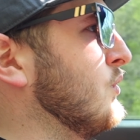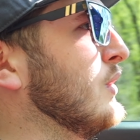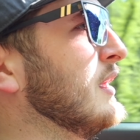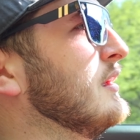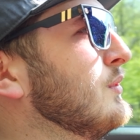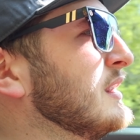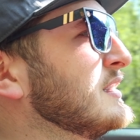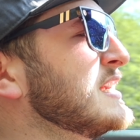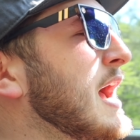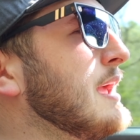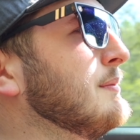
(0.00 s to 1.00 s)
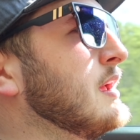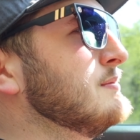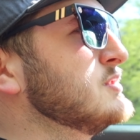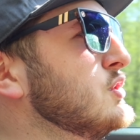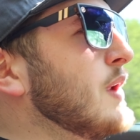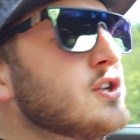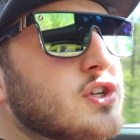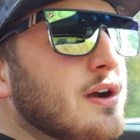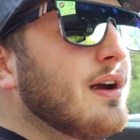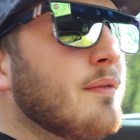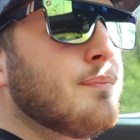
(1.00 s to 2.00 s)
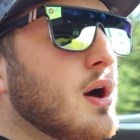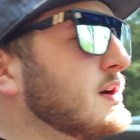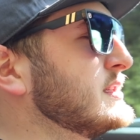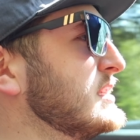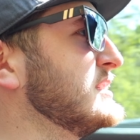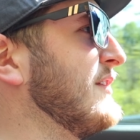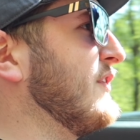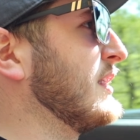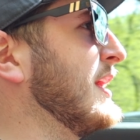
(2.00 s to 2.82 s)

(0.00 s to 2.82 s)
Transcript: with time comes new engineering and parts and stuff like